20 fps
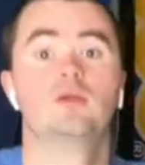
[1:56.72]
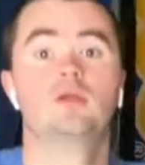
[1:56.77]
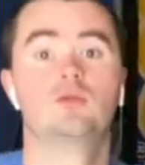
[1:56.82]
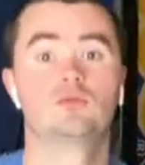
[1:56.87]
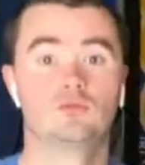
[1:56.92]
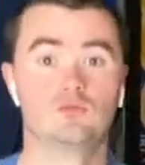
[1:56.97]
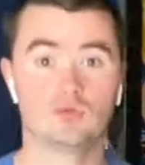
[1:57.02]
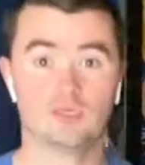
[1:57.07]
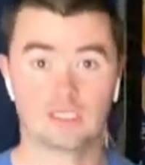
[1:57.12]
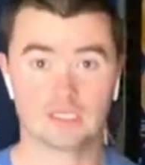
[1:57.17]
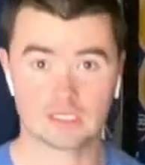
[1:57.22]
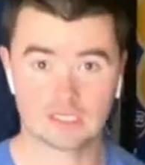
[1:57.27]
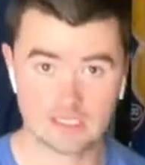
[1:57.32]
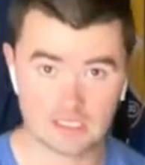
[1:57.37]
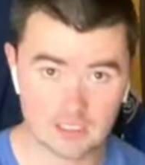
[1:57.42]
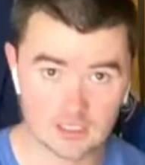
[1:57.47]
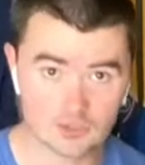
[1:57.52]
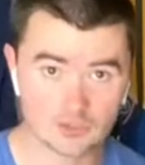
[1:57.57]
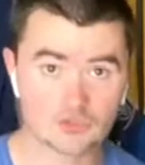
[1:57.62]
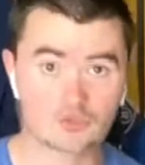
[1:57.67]

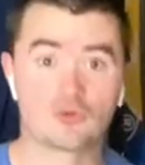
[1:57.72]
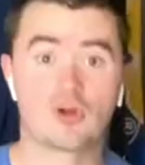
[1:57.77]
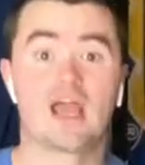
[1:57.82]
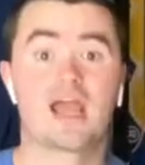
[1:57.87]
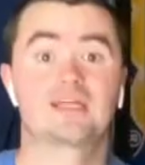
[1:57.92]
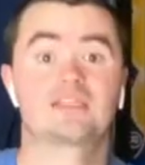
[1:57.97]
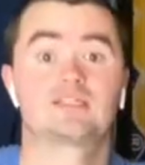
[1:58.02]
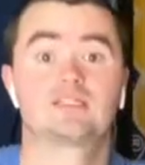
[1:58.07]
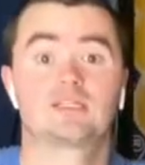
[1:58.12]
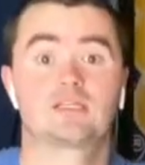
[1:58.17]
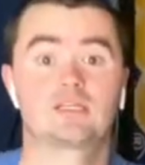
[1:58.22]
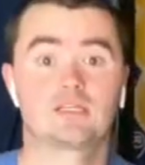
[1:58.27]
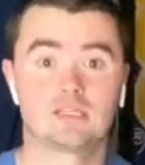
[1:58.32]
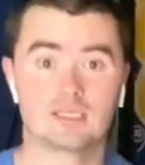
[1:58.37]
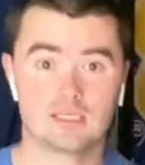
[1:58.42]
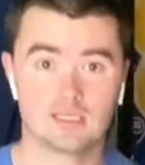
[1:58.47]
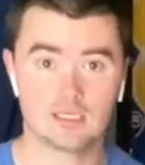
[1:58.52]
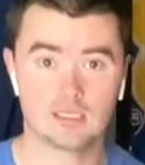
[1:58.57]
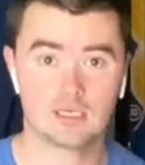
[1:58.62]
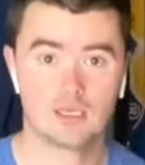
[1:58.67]
really
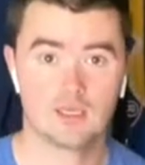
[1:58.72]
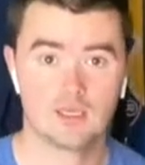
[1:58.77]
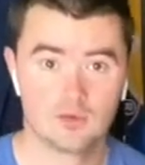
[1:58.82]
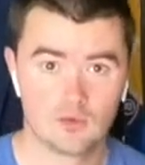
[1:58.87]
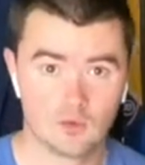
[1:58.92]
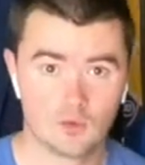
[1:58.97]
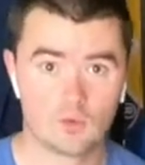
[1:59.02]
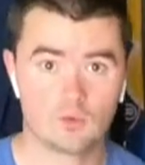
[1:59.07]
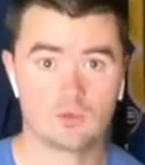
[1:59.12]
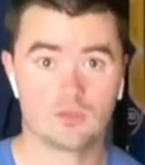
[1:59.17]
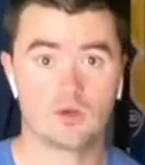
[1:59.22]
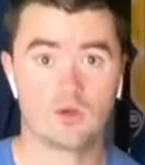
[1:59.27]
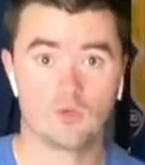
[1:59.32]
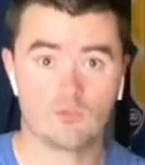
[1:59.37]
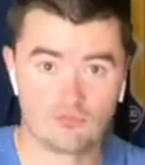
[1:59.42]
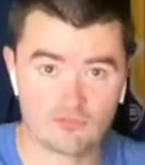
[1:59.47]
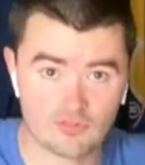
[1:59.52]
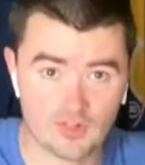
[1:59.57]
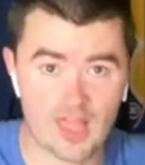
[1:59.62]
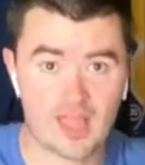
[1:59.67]
drastically,
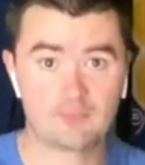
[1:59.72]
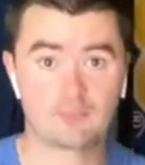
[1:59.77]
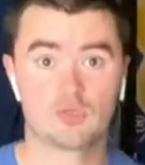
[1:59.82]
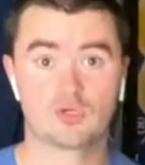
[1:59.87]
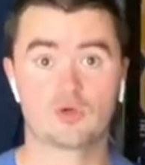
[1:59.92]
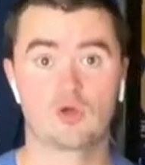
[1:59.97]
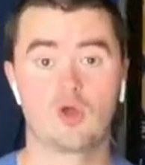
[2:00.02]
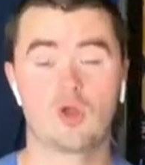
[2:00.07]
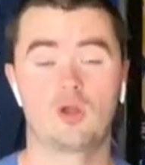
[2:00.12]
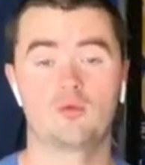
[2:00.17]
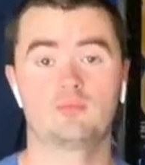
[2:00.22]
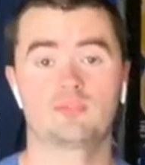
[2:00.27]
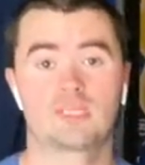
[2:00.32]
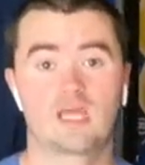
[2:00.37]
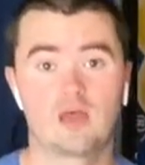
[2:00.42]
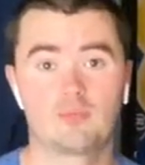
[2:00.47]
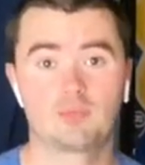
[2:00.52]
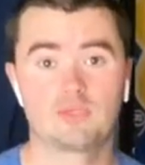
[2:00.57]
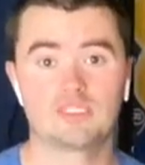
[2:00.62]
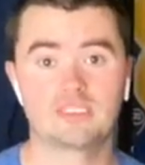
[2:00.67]
flap your arms
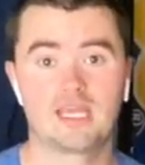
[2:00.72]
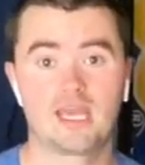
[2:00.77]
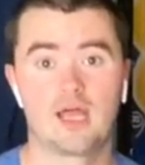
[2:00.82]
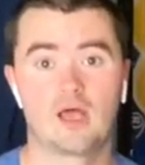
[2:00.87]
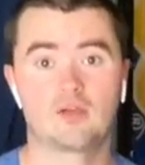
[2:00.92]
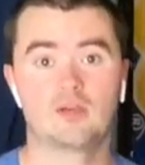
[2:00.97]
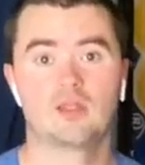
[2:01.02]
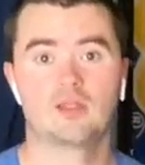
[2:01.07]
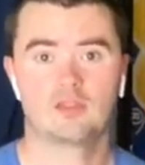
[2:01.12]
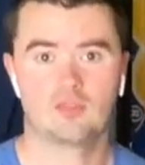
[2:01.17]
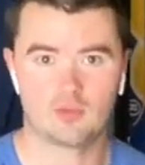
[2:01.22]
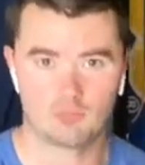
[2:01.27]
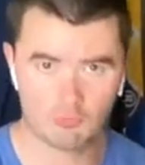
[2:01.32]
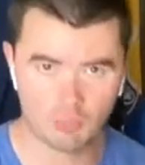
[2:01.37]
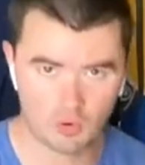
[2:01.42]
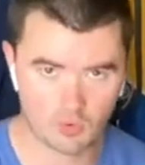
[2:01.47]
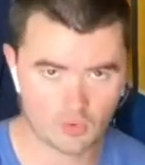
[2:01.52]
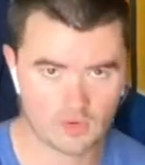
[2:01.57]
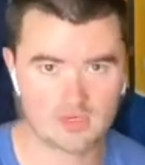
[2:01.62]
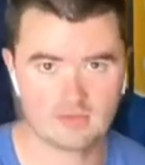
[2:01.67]
up and down. The
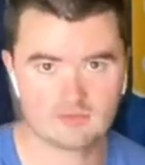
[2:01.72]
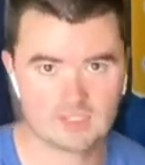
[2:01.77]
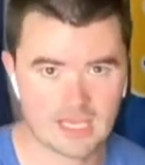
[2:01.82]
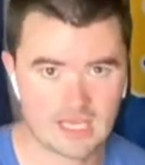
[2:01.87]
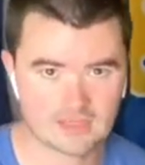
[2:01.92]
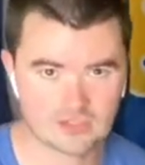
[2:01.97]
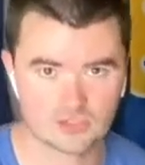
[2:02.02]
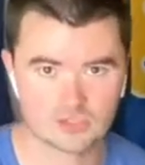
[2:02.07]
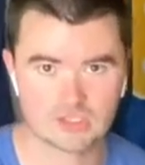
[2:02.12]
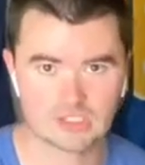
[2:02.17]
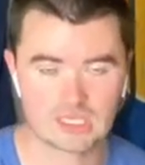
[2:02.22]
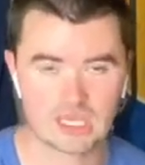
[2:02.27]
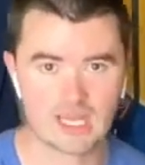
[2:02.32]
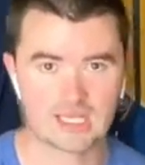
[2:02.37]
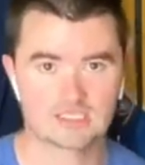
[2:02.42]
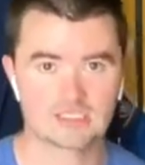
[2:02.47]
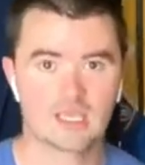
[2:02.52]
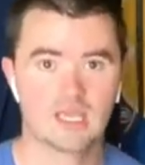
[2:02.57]
point of the exercise